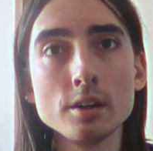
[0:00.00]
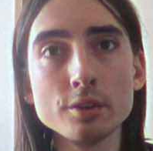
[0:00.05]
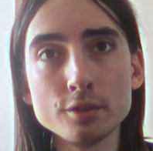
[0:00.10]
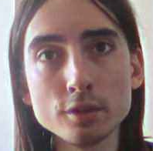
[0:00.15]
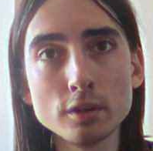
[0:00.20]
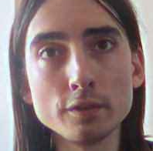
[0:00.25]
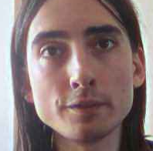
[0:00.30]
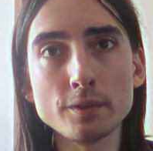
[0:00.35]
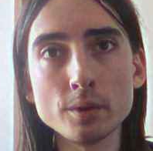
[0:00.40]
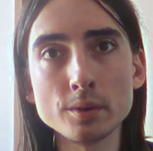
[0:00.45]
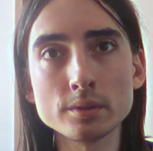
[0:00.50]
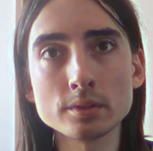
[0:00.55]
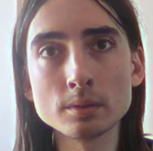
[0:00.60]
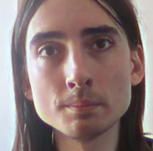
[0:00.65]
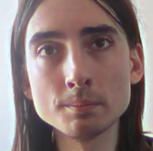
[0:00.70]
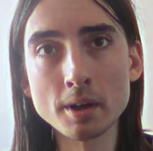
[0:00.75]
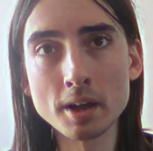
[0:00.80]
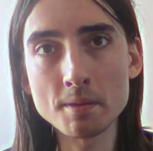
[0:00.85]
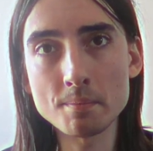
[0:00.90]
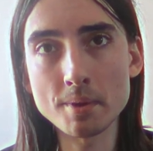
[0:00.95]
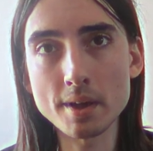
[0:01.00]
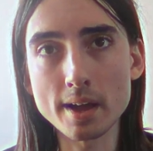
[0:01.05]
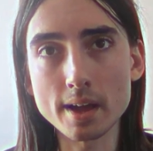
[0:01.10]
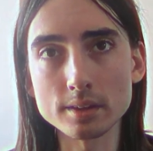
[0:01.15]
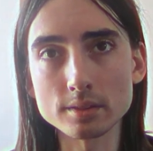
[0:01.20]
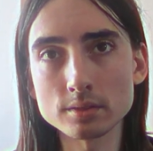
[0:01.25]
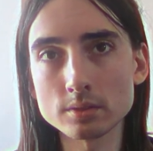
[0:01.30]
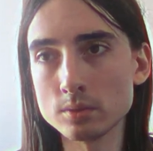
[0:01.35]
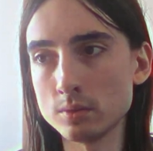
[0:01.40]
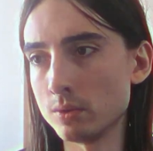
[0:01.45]
there are folks in my
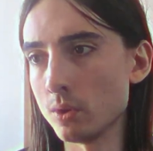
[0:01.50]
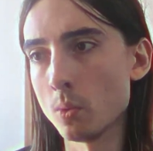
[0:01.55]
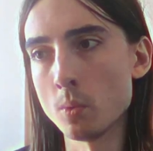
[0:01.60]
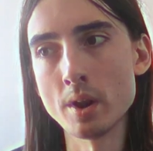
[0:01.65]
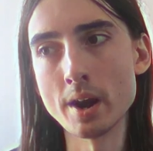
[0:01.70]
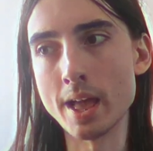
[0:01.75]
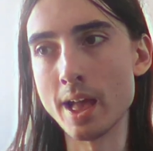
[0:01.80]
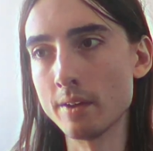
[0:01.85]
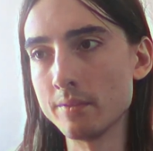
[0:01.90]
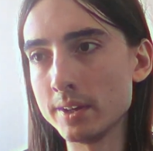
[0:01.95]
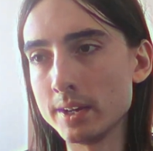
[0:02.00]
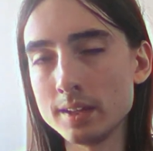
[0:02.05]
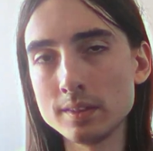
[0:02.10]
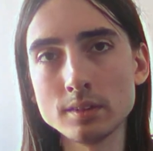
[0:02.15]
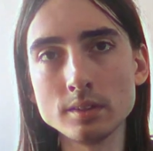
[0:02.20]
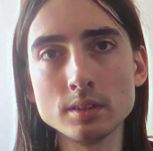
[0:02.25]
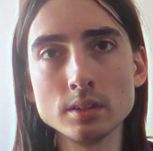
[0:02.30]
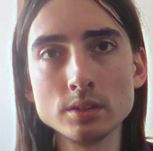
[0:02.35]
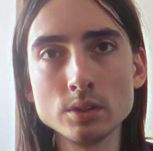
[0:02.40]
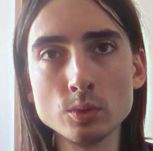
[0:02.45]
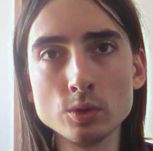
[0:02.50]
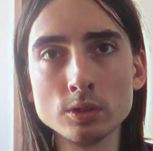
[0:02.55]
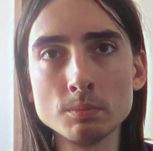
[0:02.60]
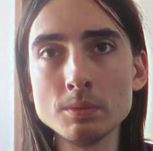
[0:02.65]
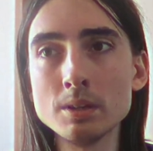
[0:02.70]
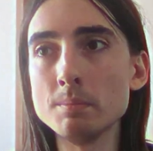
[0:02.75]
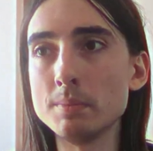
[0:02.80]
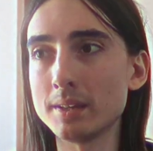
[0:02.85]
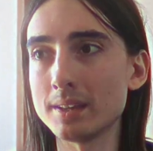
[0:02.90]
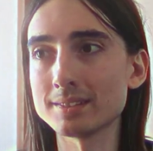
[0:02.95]
past who don't want to have anything to do with
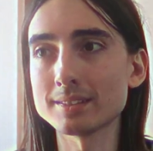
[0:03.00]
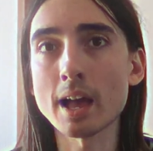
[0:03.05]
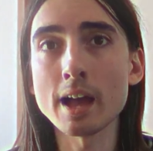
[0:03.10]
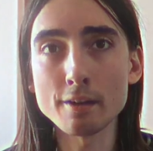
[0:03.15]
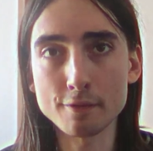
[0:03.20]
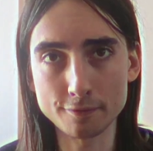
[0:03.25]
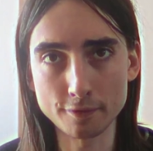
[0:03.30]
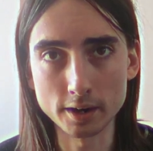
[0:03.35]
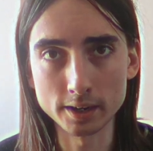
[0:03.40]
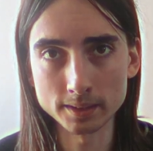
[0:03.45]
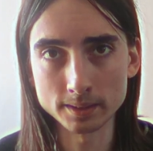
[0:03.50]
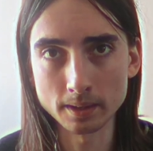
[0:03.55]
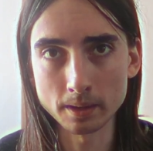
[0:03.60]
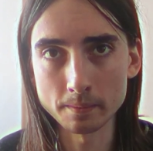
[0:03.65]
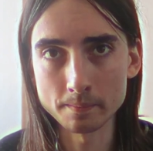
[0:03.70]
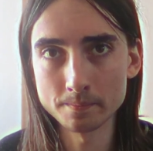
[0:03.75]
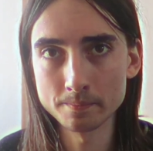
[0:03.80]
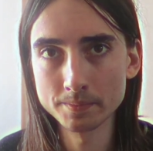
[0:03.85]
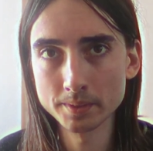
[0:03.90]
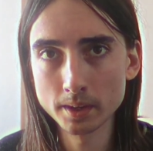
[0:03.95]
me because I fucked up.